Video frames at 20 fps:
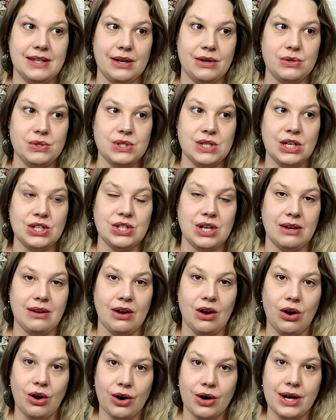They're such a
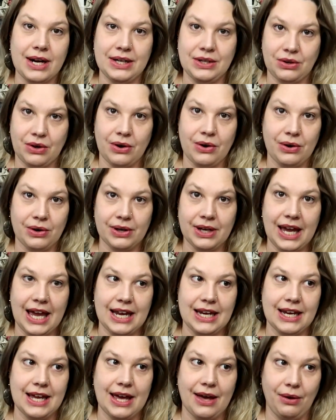hardy dog
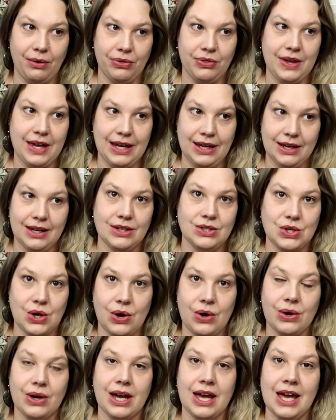and healthy
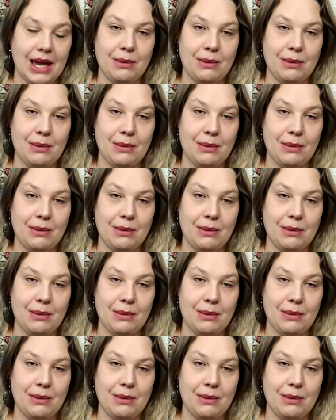dog,